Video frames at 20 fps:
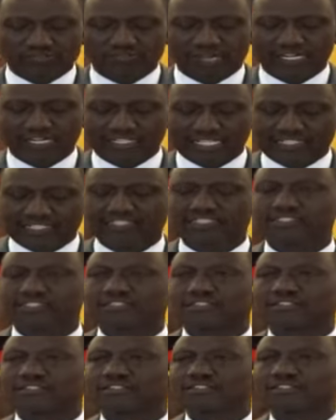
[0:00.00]
mandate
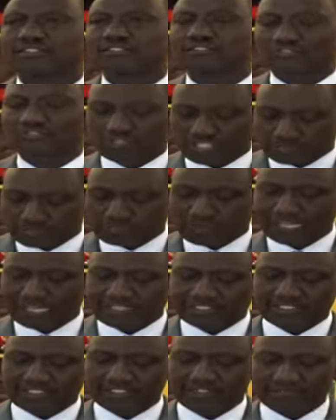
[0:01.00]
to
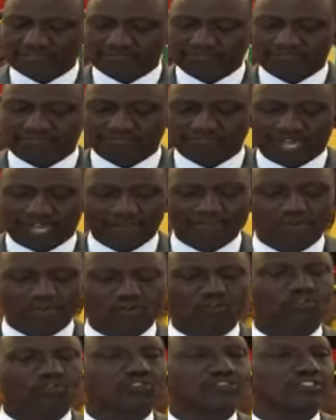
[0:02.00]
respect,
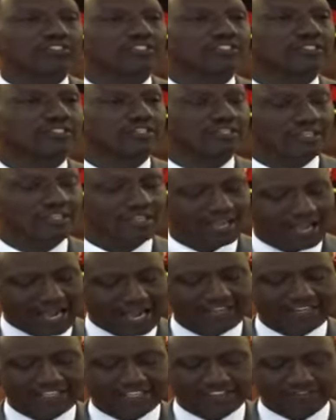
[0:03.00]
uphold,
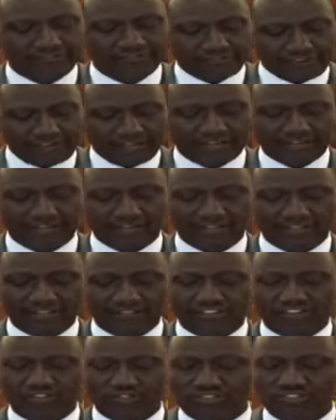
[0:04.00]
and defend
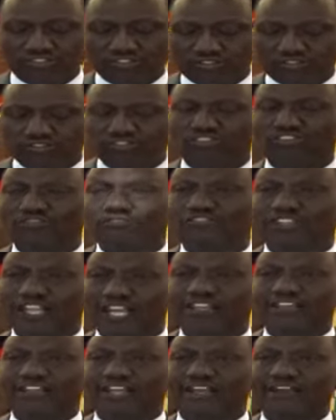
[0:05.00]
the Constitution of
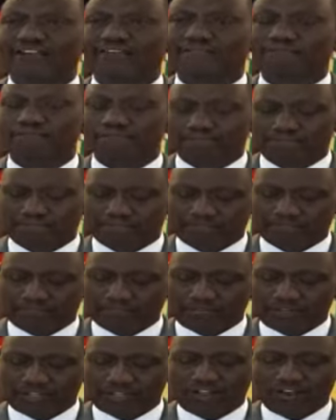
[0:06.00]
Kenya,
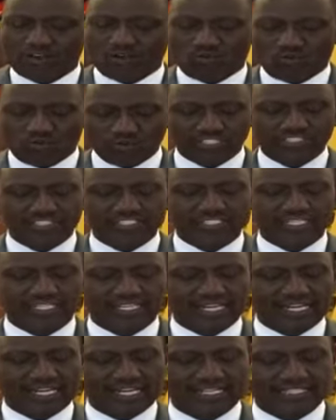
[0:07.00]
which
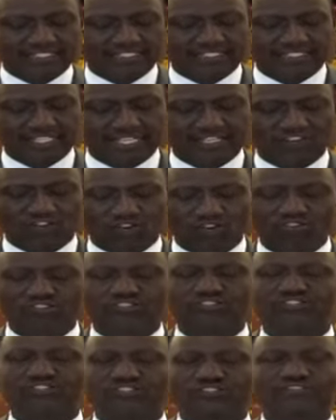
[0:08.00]
declares that all
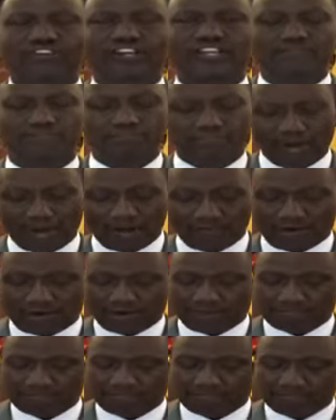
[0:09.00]
sovereign power
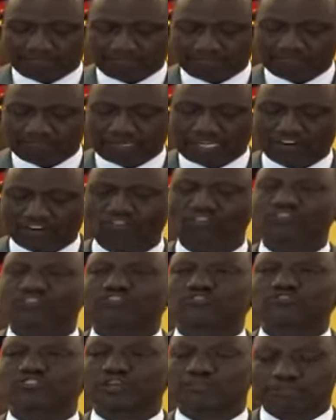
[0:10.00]
belongs
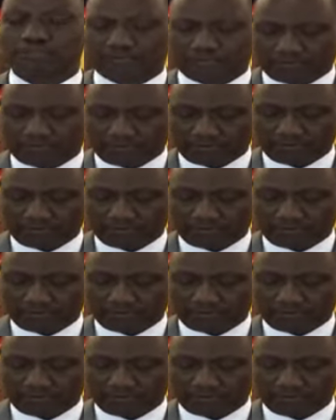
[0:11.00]
to the people,